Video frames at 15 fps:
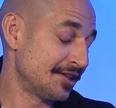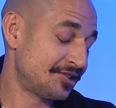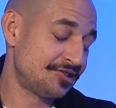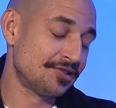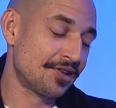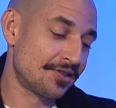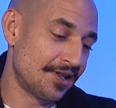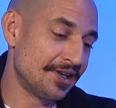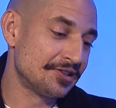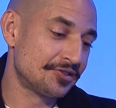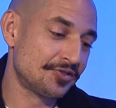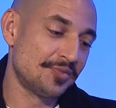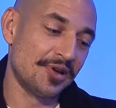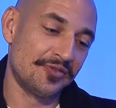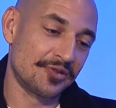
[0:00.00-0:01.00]
Actually, thanks
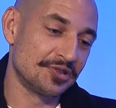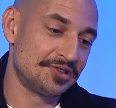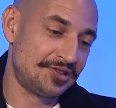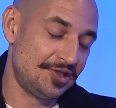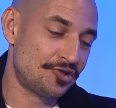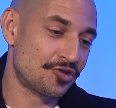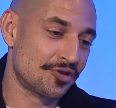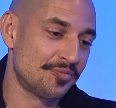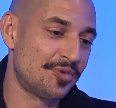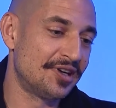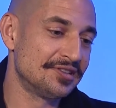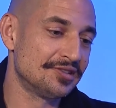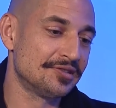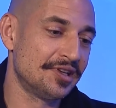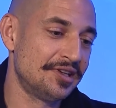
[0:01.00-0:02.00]
to my first teacher,
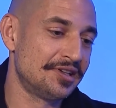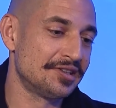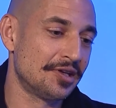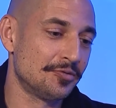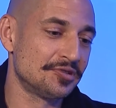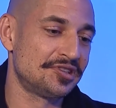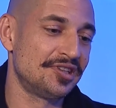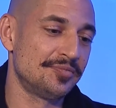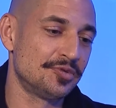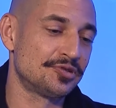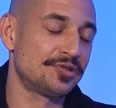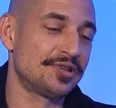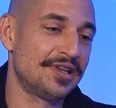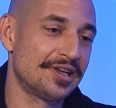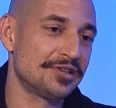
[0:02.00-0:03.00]
Bonnie Layden, I was able
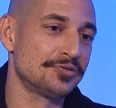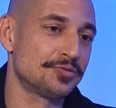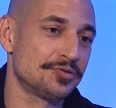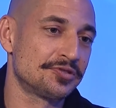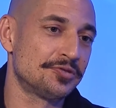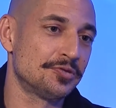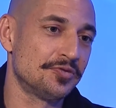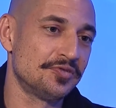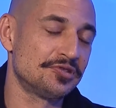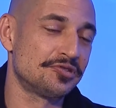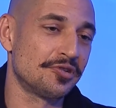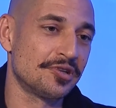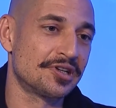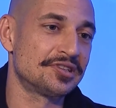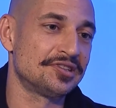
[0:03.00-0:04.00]
to get into School of
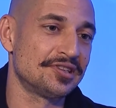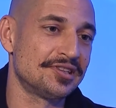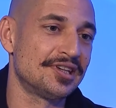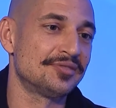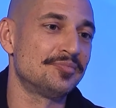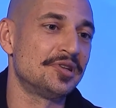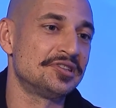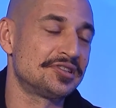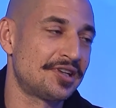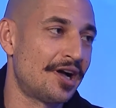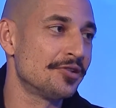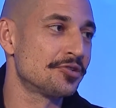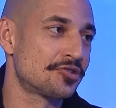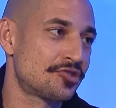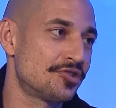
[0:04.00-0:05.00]
Visual Arts and get my
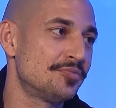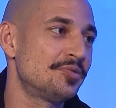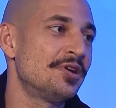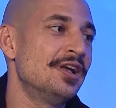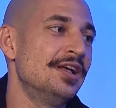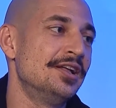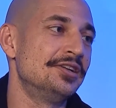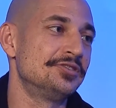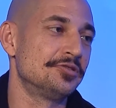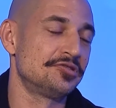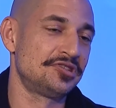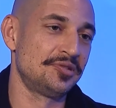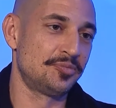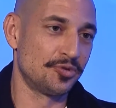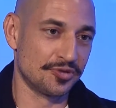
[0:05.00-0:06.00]
scholarship. So
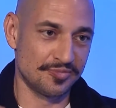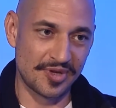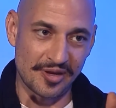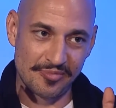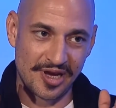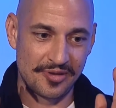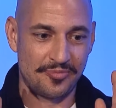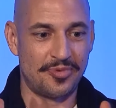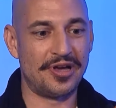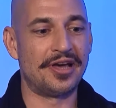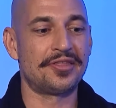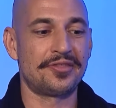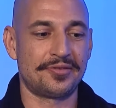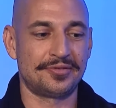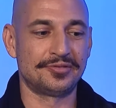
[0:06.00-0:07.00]
she put me on my
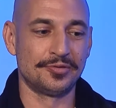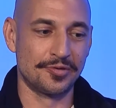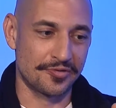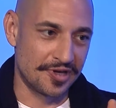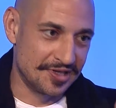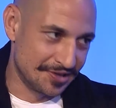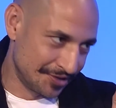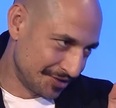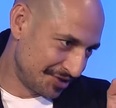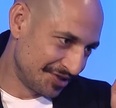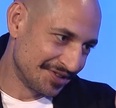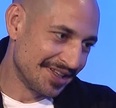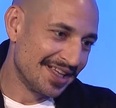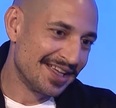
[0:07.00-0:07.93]
path to greatness.